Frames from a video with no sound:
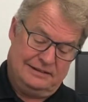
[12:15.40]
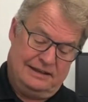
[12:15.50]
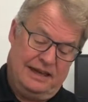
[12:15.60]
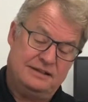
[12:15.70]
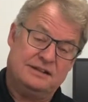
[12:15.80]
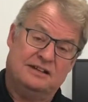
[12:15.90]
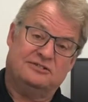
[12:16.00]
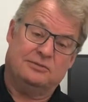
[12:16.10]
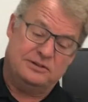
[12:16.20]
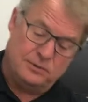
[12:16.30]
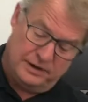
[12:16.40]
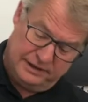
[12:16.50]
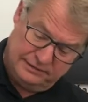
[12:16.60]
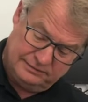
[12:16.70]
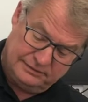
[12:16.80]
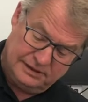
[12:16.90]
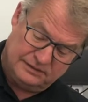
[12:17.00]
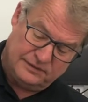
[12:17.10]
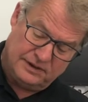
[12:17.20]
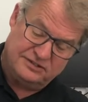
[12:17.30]
ACS 320, it's
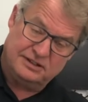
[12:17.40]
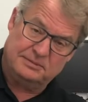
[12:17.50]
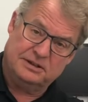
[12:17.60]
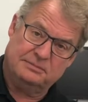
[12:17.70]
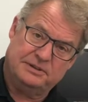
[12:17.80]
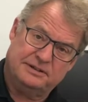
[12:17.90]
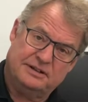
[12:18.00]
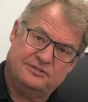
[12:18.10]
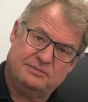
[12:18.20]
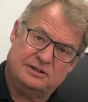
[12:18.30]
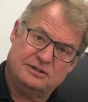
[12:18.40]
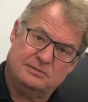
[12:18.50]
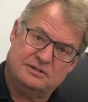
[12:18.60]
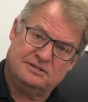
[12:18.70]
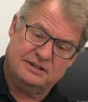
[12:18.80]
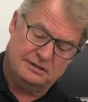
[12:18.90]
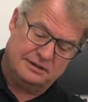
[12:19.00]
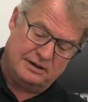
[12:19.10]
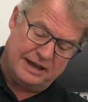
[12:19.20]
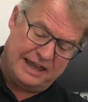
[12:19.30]
very similar, but there's my terminals here.
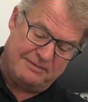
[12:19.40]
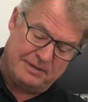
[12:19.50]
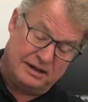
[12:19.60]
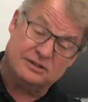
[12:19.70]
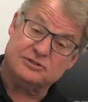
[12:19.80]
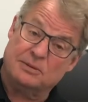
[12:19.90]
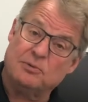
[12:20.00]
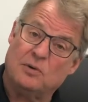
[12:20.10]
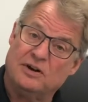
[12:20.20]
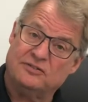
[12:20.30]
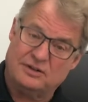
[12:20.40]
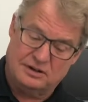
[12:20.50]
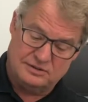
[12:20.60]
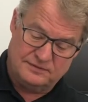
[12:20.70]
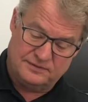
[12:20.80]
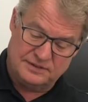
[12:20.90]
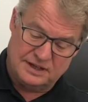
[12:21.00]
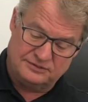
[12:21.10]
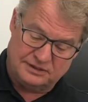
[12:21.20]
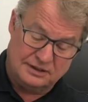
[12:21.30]
Now I have my little jumper wires on here just for
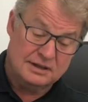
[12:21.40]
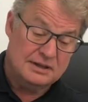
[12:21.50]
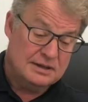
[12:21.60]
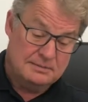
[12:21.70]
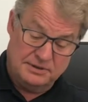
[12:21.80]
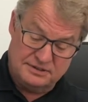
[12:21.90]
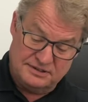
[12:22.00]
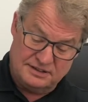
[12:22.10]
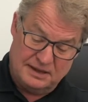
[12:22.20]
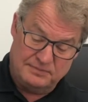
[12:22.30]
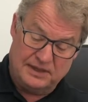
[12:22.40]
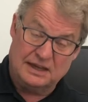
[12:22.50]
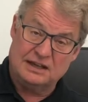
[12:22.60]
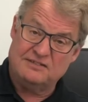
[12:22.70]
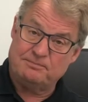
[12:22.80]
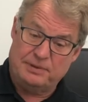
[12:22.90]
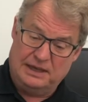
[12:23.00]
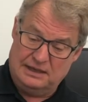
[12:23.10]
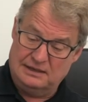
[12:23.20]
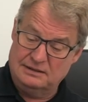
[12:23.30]
testing, but it's the same thing. I'd have
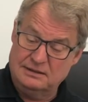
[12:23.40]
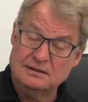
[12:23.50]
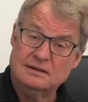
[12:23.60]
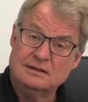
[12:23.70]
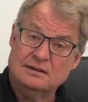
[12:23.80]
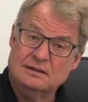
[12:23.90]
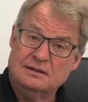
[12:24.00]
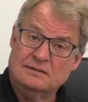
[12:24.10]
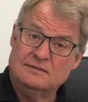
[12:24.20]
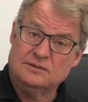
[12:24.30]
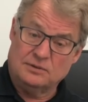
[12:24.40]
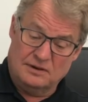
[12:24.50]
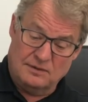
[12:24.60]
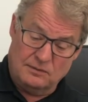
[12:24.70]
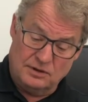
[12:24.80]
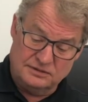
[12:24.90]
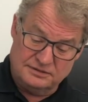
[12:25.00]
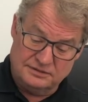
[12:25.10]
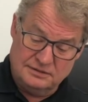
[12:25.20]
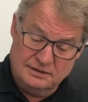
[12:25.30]
pink for 24 volts.